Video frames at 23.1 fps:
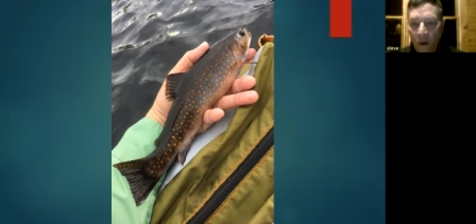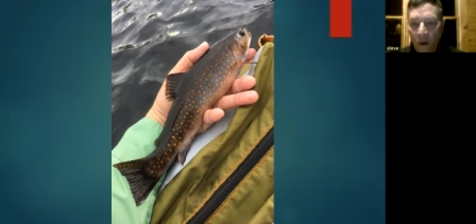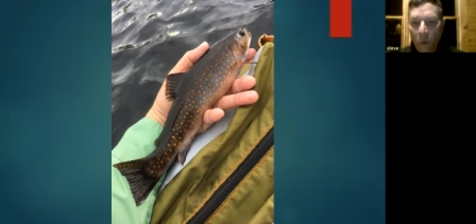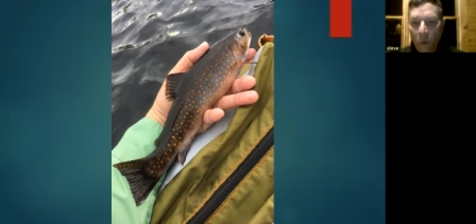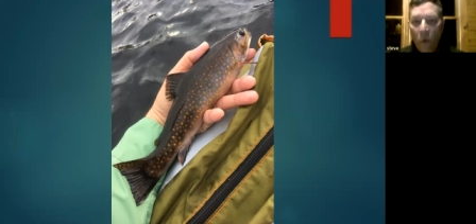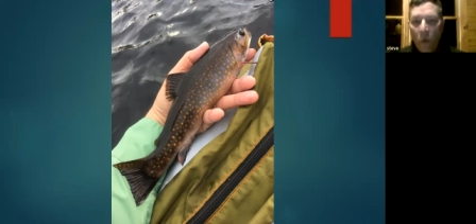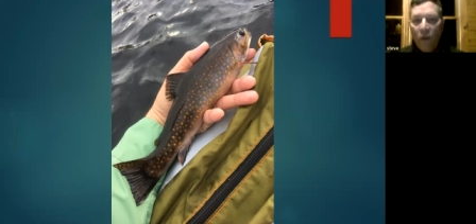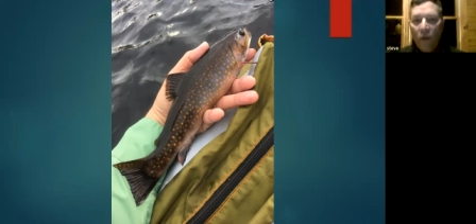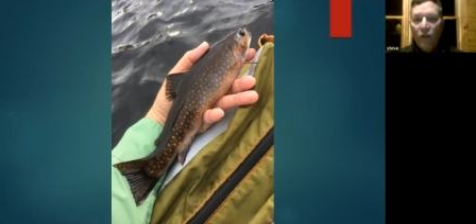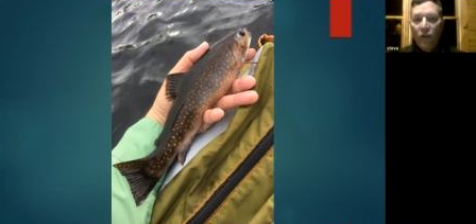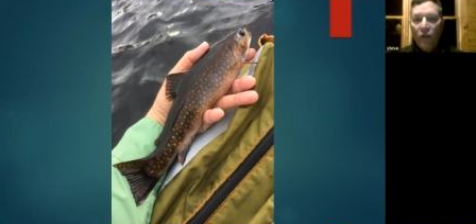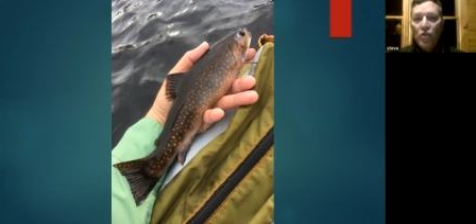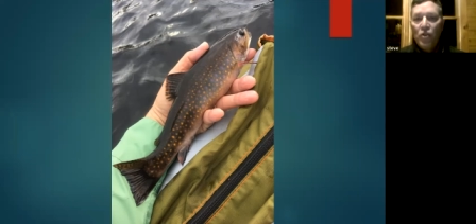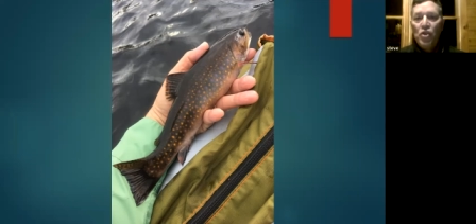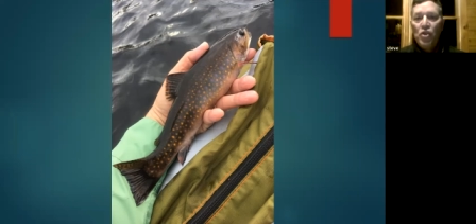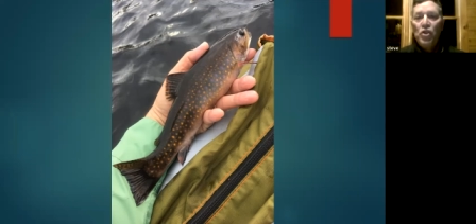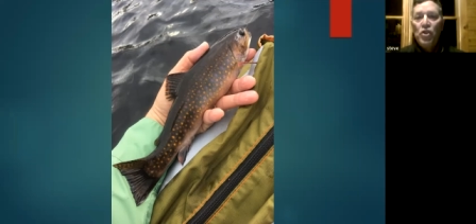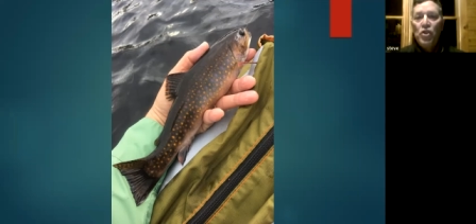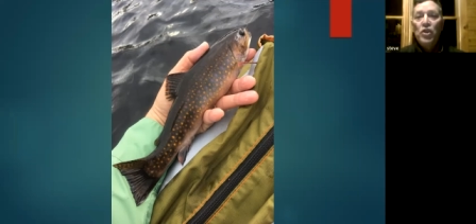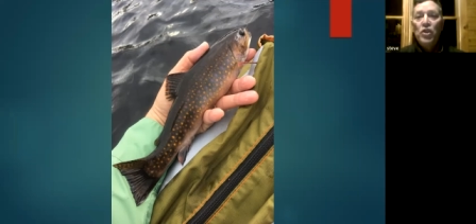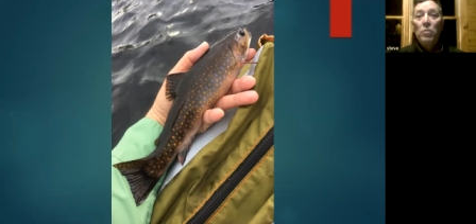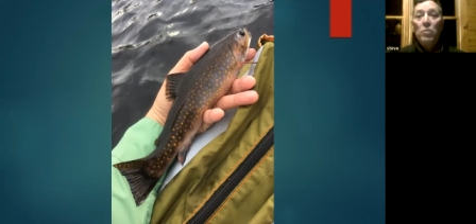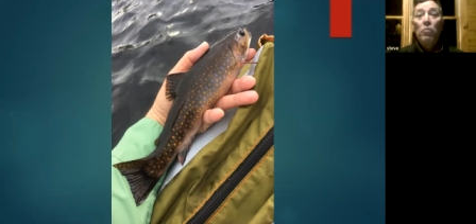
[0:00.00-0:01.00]
was a
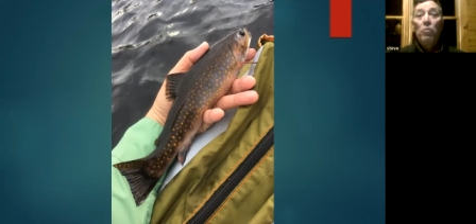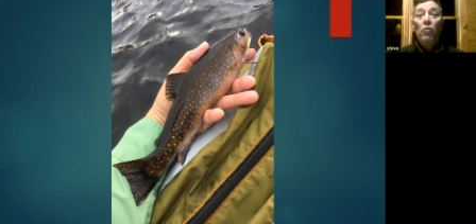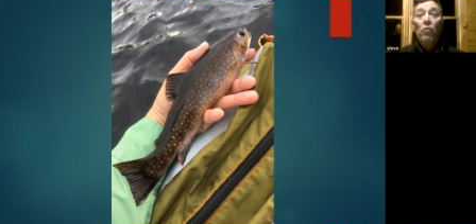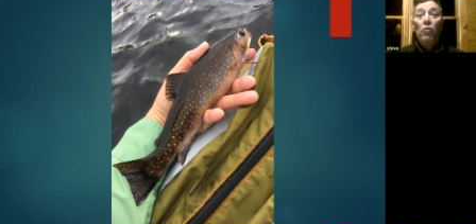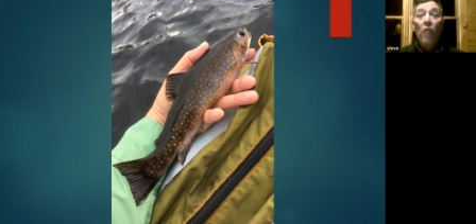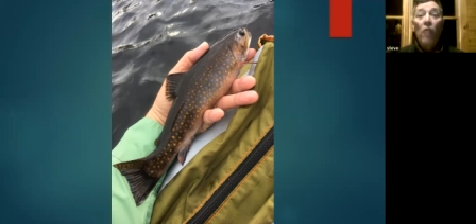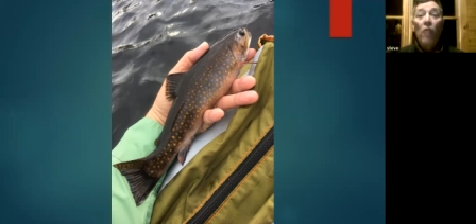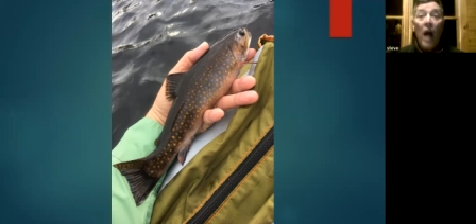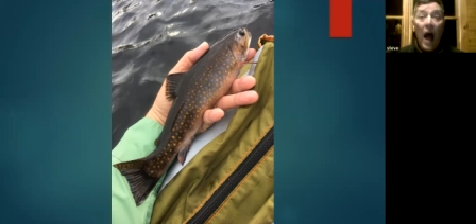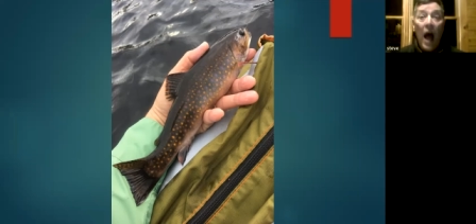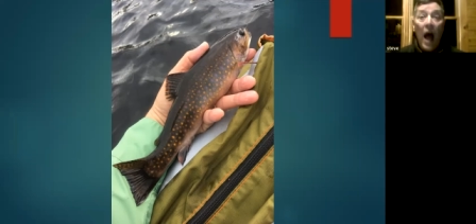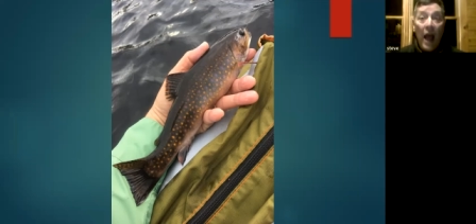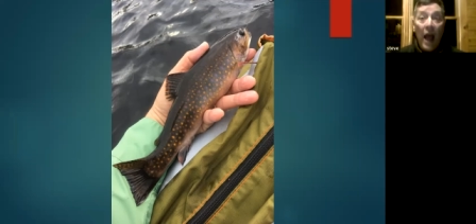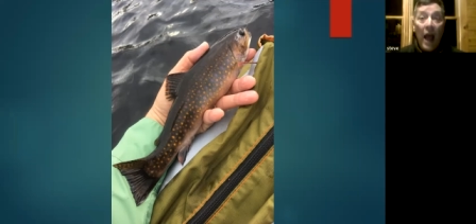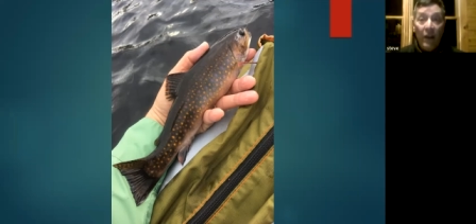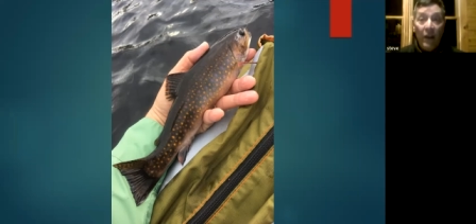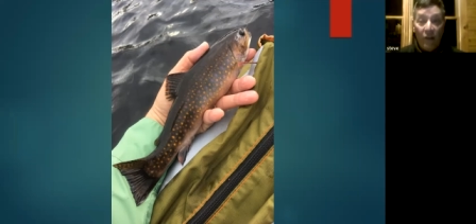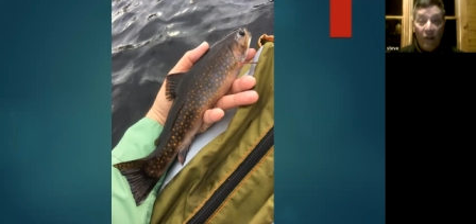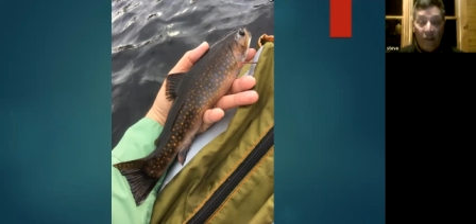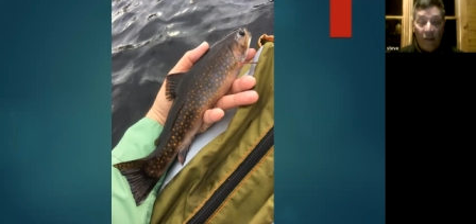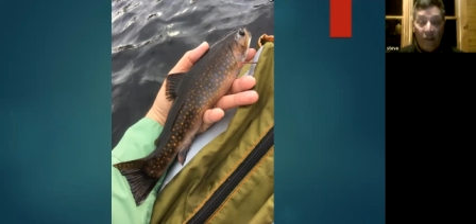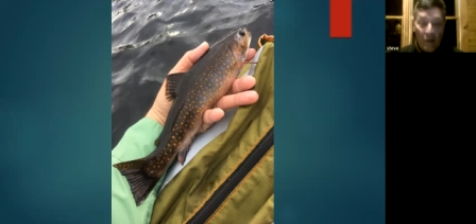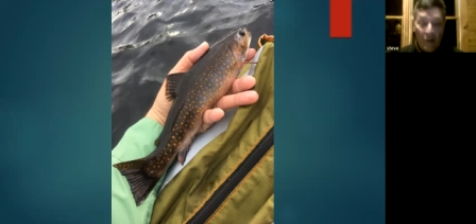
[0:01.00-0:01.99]

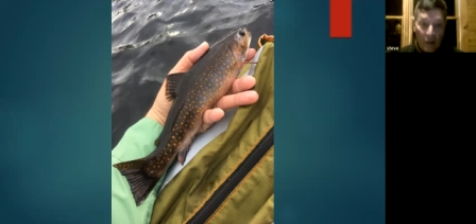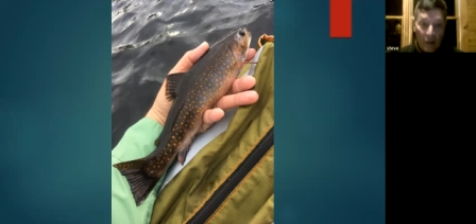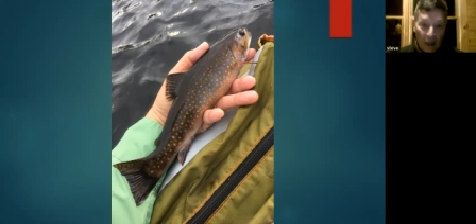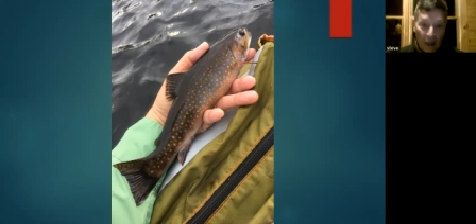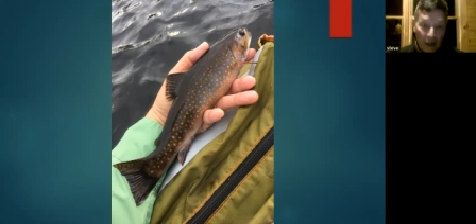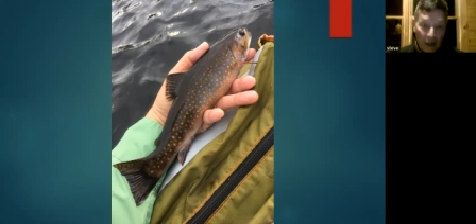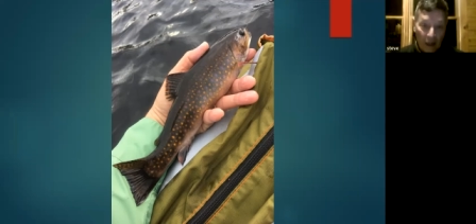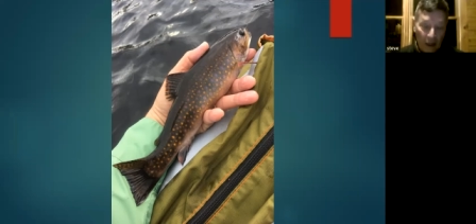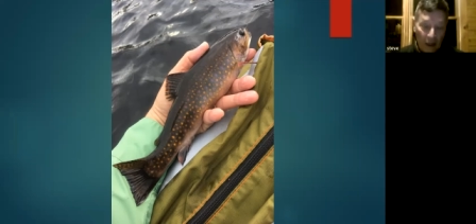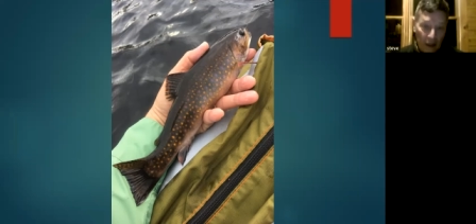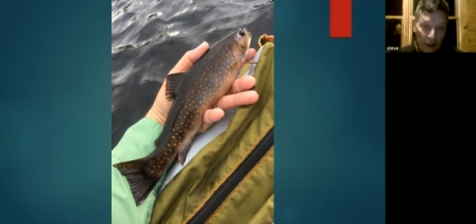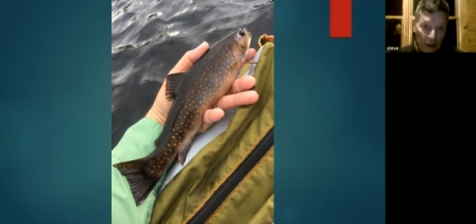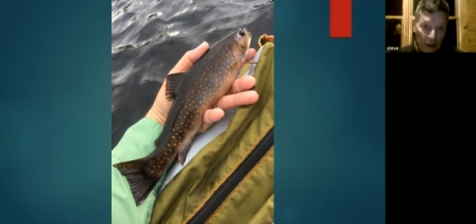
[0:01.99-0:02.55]
surprise to me.